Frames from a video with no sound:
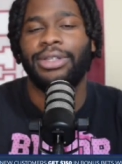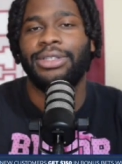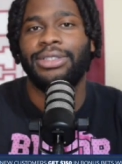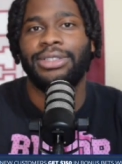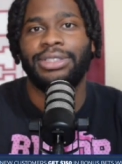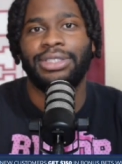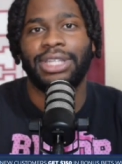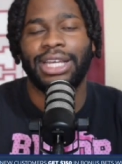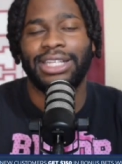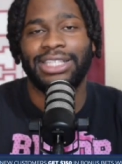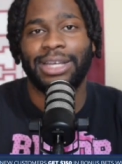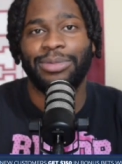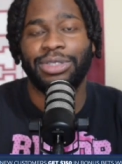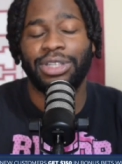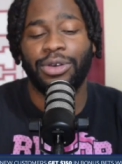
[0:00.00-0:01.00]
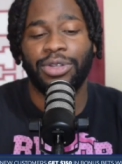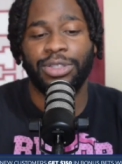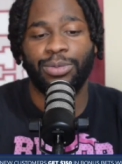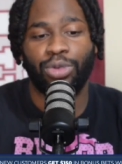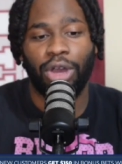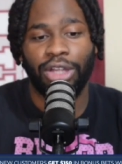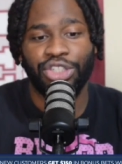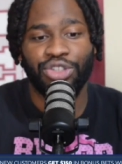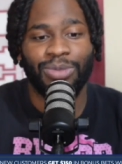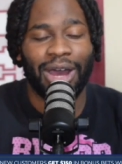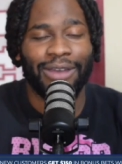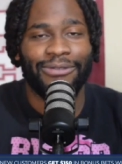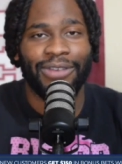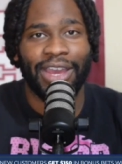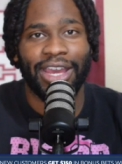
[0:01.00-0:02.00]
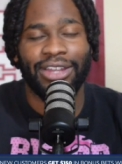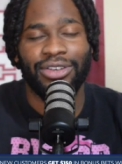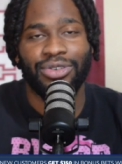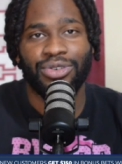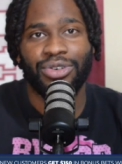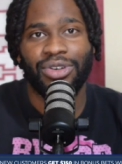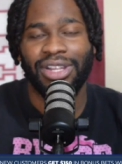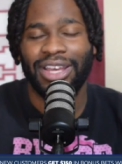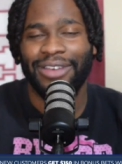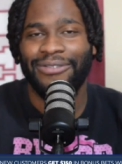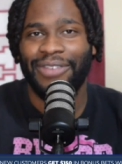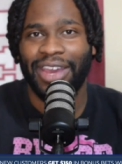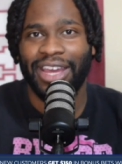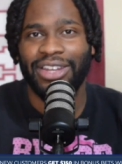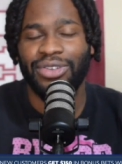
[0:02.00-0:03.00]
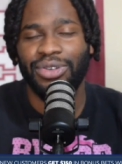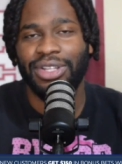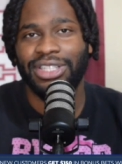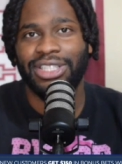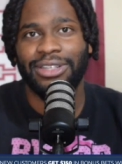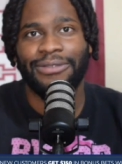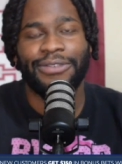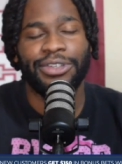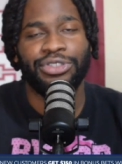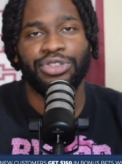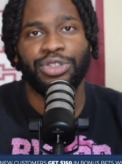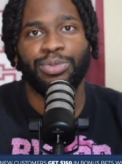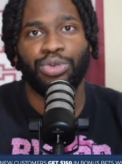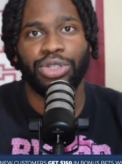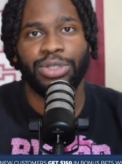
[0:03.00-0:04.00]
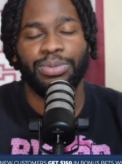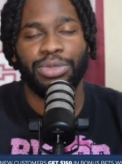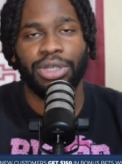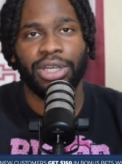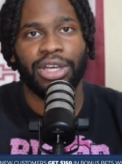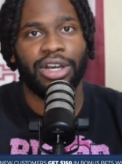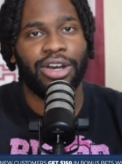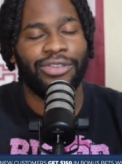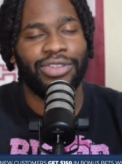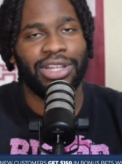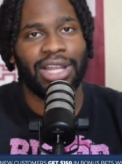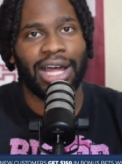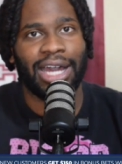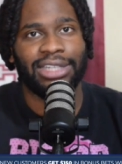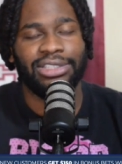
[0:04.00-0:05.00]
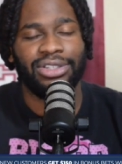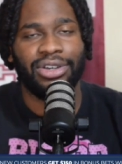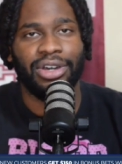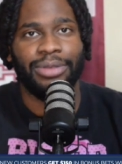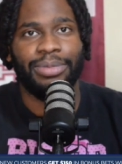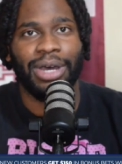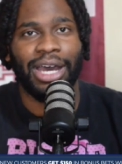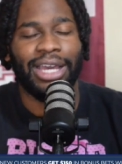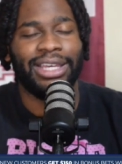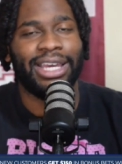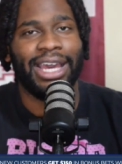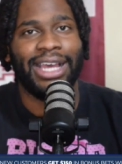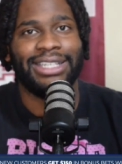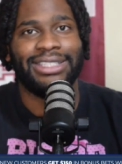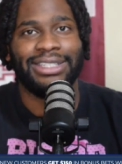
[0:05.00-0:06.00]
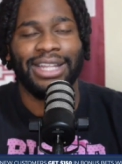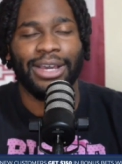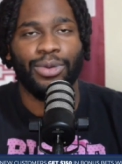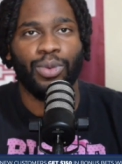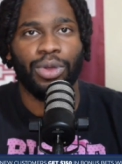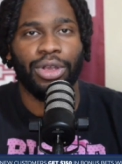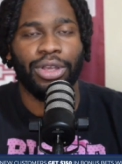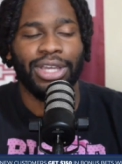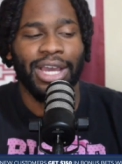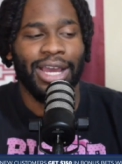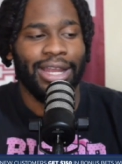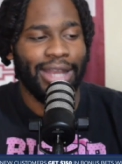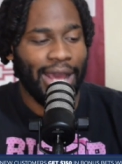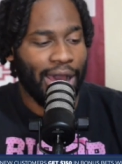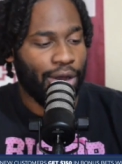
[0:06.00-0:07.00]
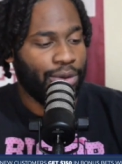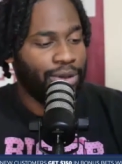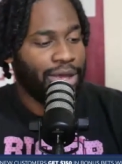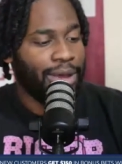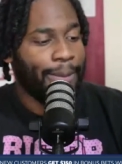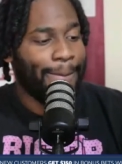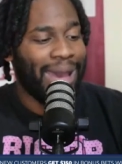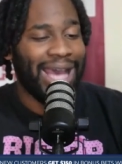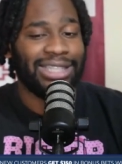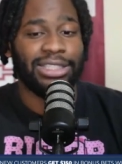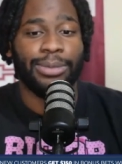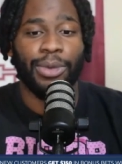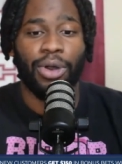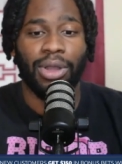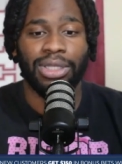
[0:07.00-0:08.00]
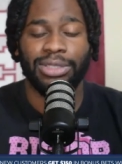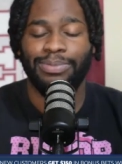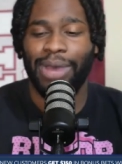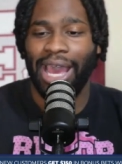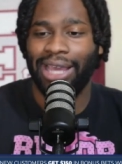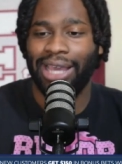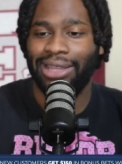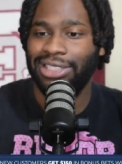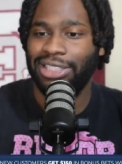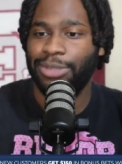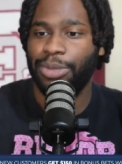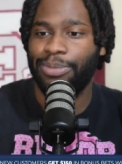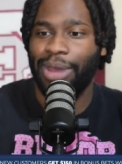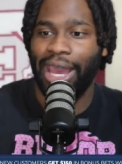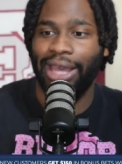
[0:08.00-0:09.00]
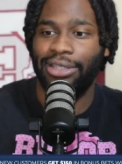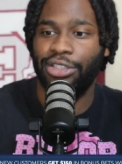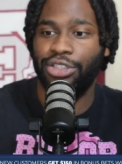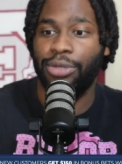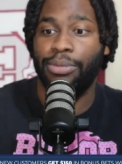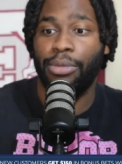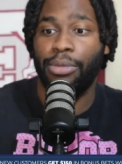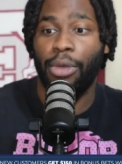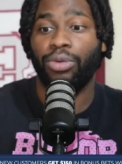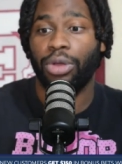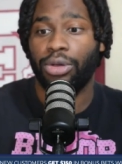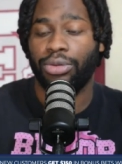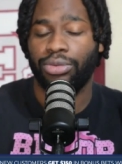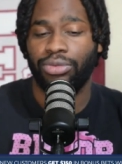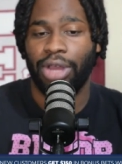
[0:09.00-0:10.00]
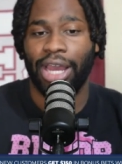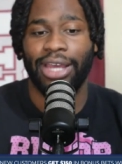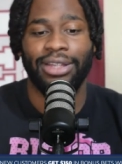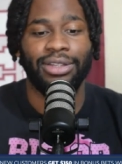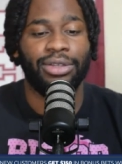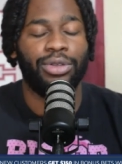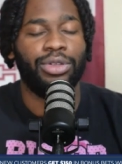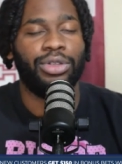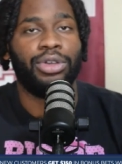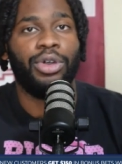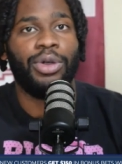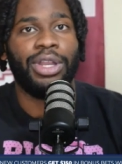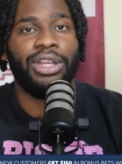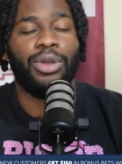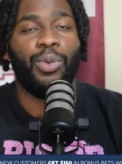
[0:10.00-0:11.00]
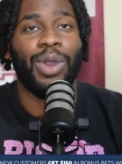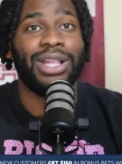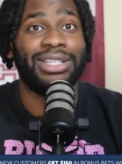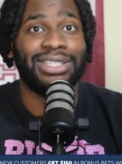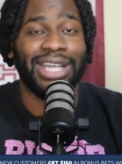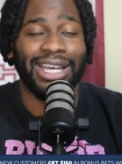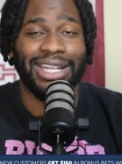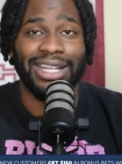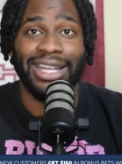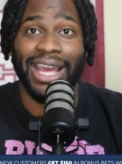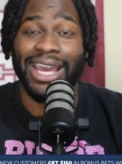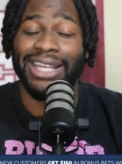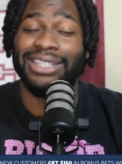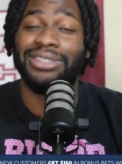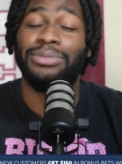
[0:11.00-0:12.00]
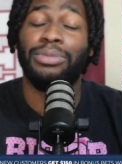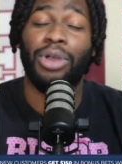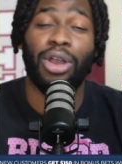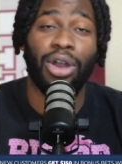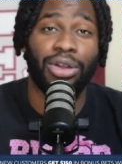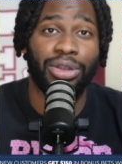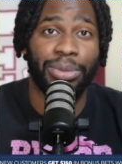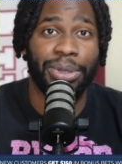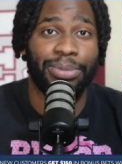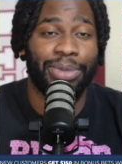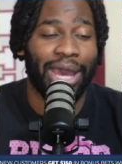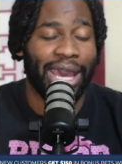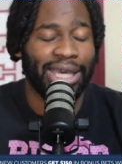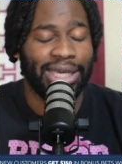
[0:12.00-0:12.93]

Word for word: Today's episode is brought to you by FanDuel, and FanDuel is the official sports book of the Locked On Podcast Network. Now, basketball is back. This should be back tomorrow, right? You're going into Wednesday today. Tomorrow they'll be back.